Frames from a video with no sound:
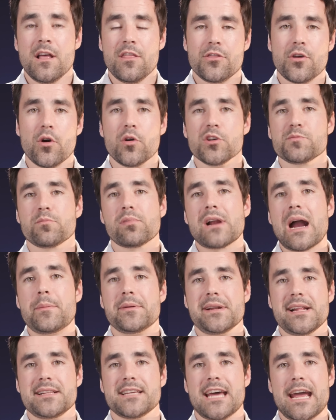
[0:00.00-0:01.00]
those
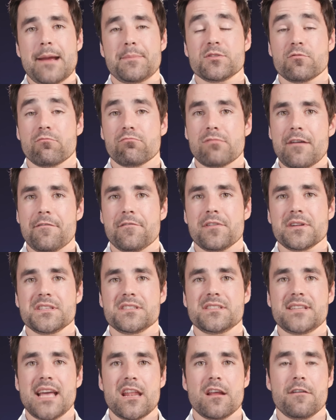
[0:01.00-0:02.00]
property types
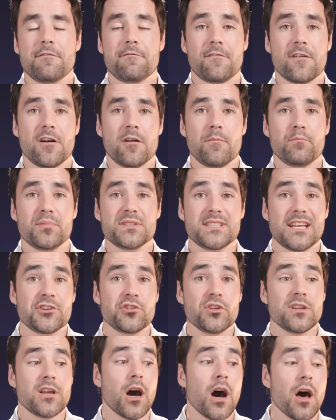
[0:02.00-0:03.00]
reference data from
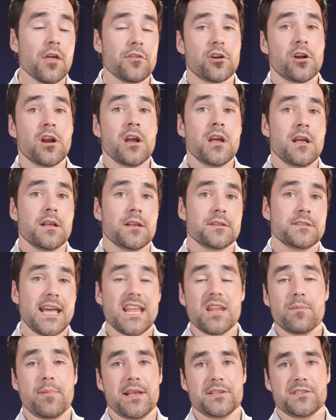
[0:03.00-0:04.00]
potentially other
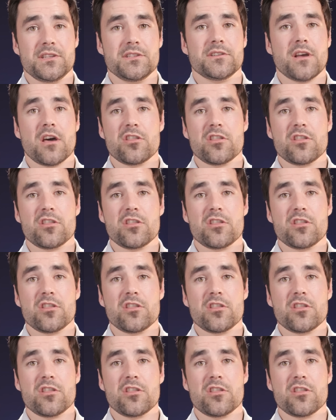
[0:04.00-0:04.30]
databases,